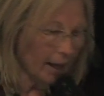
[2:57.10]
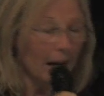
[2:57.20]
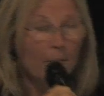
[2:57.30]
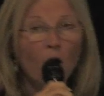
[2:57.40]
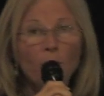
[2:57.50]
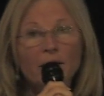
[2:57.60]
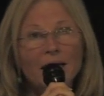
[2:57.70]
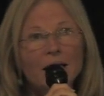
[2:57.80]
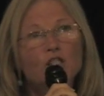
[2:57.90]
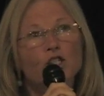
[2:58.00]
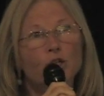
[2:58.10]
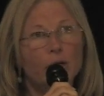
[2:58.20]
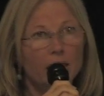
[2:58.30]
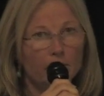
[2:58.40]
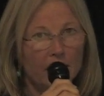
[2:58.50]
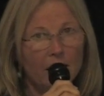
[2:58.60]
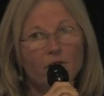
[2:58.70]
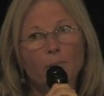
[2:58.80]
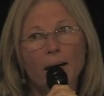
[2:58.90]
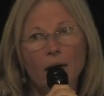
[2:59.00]
And I'm hoping next year it'll be
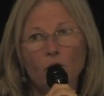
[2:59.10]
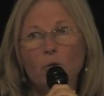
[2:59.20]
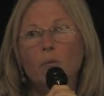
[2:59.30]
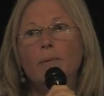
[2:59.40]
even better